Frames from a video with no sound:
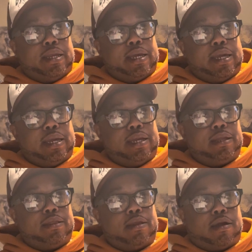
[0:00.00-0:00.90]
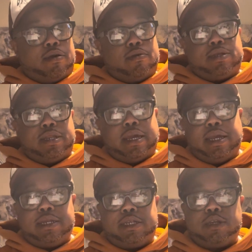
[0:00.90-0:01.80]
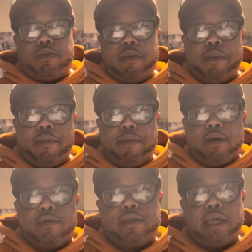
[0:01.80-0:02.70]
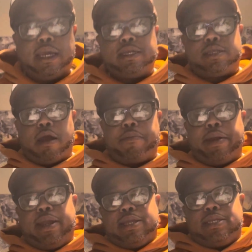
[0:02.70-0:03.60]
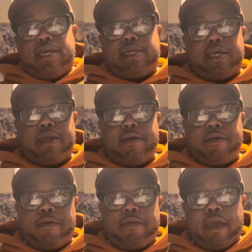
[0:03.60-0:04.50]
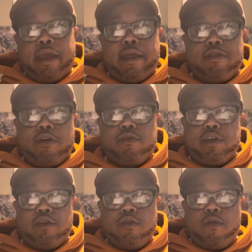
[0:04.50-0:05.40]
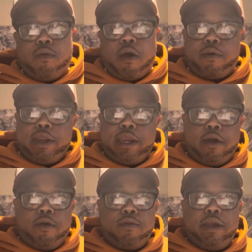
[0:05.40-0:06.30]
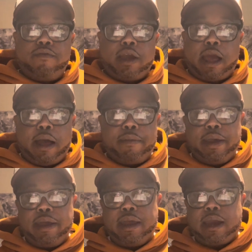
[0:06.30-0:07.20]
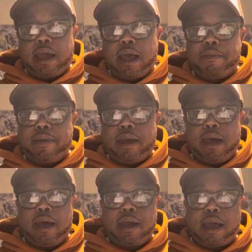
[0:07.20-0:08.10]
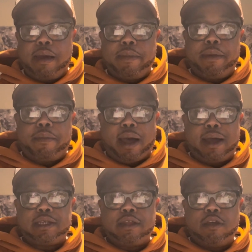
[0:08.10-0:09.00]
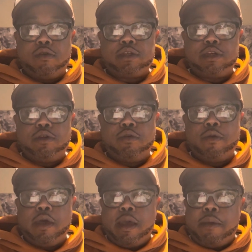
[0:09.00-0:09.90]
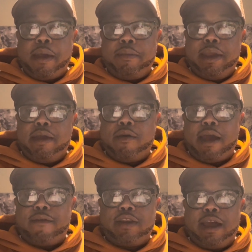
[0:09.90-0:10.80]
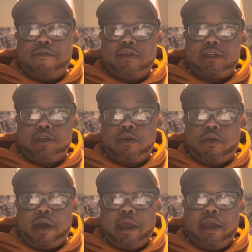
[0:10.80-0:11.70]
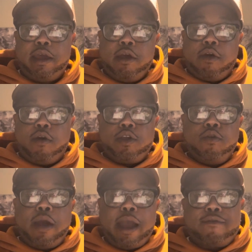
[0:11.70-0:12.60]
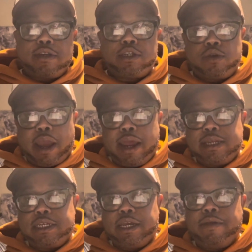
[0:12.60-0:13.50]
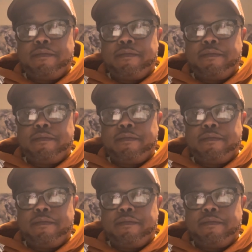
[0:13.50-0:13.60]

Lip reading: date, closing date. Just remember those things. Start paying attention. And those of you who already know, leave a comment in a comment box. And those of you maybe who have leveraged your credit or you have a strategy,